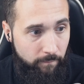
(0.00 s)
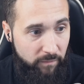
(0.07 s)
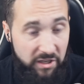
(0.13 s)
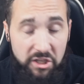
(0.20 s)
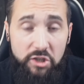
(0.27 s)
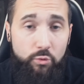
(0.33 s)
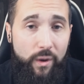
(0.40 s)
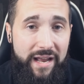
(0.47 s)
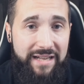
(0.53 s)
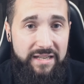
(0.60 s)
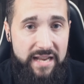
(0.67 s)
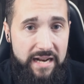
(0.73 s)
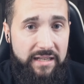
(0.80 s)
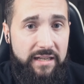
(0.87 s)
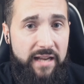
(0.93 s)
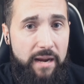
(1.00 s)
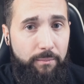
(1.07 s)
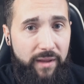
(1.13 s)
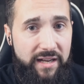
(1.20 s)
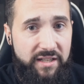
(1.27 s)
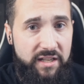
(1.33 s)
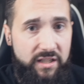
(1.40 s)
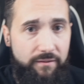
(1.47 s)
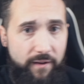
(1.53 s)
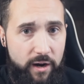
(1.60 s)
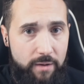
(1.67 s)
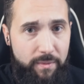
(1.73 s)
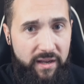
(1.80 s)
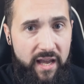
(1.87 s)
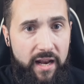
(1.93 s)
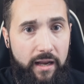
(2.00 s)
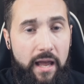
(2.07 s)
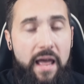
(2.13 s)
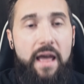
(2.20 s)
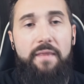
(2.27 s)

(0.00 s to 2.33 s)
This is what has needed to take place since the very beginning.